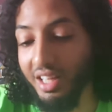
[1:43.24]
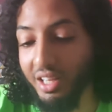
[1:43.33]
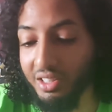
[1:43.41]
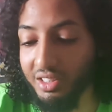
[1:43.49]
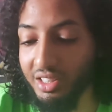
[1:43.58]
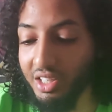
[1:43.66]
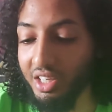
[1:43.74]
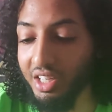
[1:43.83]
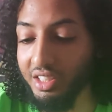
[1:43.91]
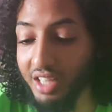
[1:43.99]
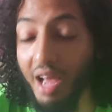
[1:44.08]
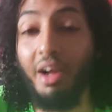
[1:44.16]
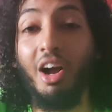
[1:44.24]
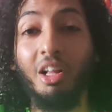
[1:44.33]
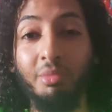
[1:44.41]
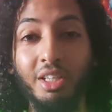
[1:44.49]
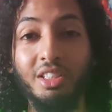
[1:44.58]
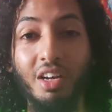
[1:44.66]
this I
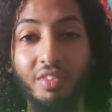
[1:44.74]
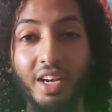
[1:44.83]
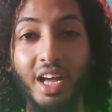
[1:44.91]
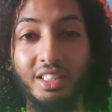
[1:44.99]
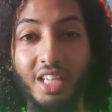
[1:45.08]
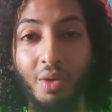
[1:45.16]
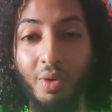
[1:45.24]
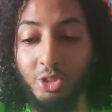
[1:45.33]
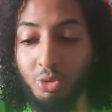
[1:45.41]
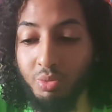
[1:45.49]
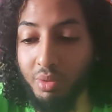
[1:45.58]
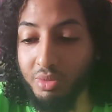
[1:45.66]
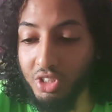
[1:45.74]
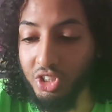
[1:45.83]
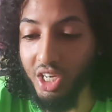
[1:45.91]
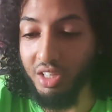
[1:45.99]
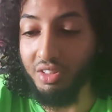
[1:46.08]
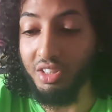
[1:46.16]
called myself an anti-white supremacy
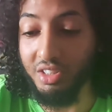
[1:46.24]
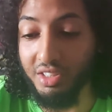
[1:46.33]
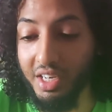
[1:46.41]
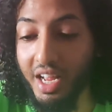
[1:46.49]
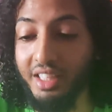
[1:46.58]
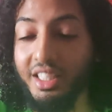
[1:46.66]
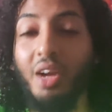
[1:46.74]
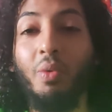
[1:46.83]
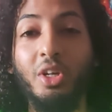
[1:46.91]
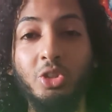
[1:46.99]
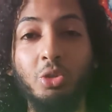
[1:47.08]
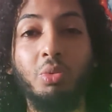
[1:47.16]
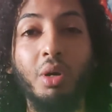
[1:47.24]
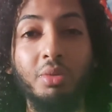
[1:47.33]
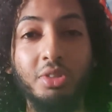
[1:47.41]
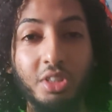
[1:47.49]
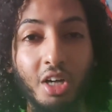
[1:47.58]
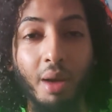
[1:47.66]
channel. This is an anti-white
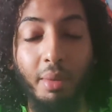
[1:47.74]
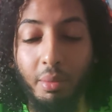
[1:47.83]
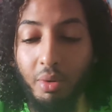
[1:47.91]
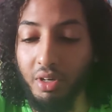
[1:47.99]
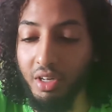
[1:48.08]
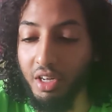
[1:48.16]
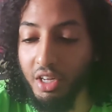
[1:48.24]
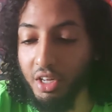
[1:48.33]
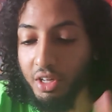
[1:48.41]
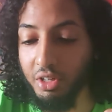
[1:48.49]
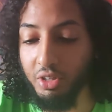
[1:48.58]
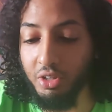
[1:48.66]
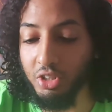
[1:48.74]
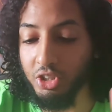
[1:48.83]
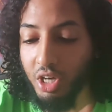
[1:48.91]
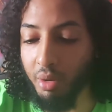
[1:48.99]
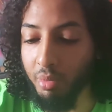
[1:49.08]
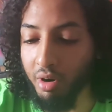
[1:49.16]
supremacy comic book. Good
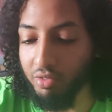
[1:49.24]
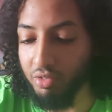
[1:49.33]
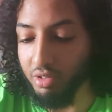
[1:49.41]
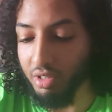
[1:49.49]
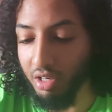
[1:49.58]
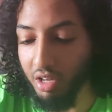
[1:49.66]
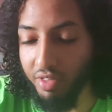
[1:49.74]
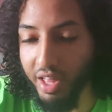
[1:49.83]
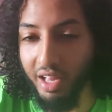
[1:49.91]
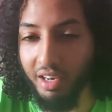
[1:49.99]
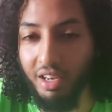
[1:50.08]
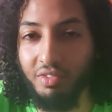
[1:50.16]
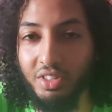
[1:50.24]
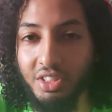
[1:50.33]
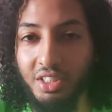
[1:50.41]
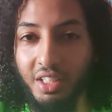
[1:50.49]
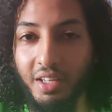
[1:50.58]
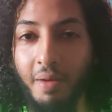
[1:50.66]
job, Marvel. Love that. Love to
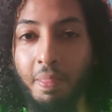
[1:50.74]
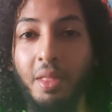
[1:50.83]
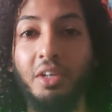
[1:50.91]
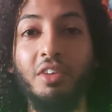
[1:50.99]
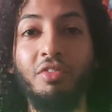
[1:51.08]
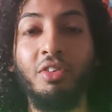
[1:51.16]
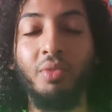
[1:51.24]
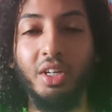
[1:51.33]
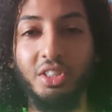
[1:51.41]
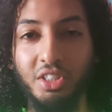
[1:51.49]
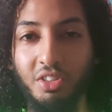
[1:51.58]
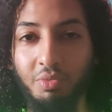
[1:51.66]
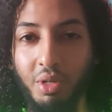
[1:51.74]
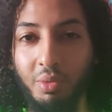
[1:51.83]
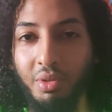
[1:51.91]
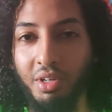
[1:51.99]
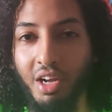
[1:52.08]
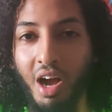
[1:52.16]
see different races of
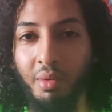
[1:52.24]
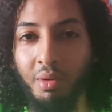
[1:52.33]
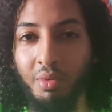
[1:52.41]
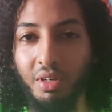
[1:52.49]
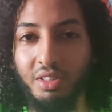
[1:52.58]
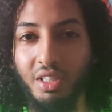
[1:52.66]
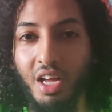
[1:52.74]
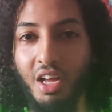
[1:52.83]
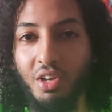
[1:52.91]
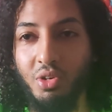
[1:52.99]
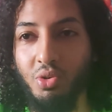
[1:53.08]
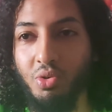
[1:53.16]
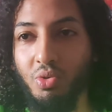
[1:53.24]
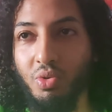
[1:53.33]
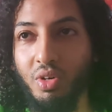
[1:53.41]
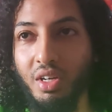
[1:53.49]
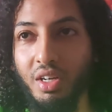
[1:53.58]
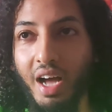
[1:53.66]
people in comic books to